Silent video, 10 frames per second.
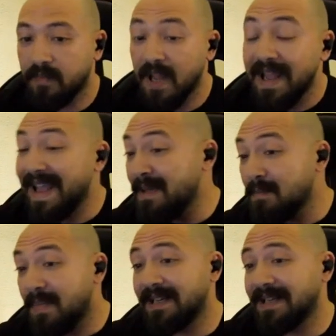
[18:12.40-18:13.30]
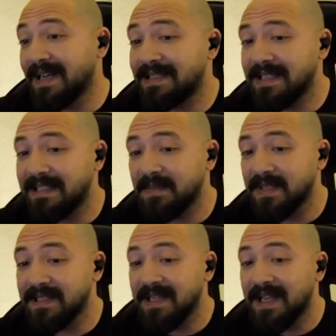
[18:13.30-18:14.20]
Embedded
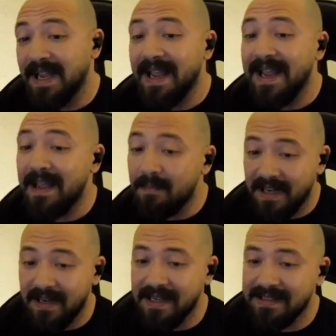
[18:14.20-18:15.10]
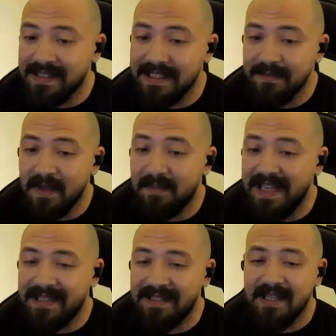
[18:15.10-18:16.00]
assessments. Embedded assessment
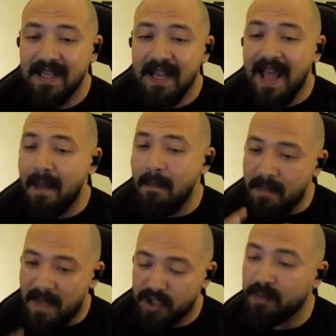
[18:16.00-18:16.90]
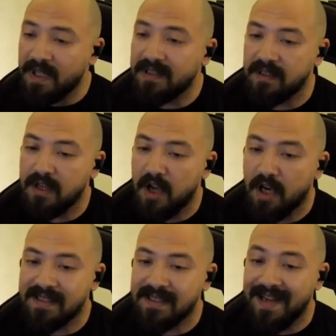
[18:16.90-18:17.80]
means a measurement in our
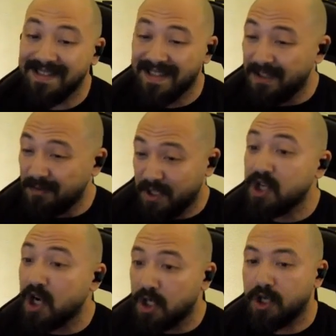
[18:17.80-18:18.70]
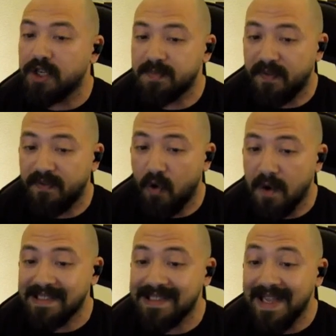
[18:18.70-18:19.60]
design to enrich our learners'
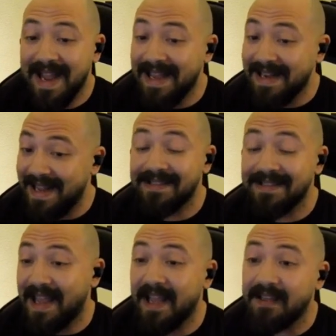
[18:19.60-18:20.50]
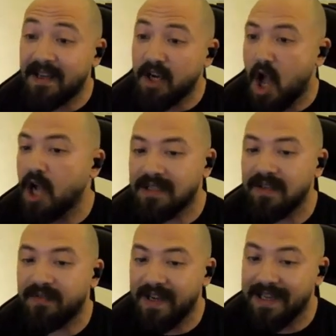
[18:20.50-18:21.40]
performance and indicate their
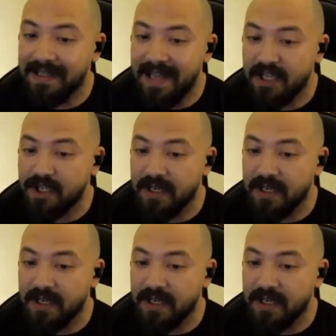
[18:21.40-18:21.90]
cognitive recollection.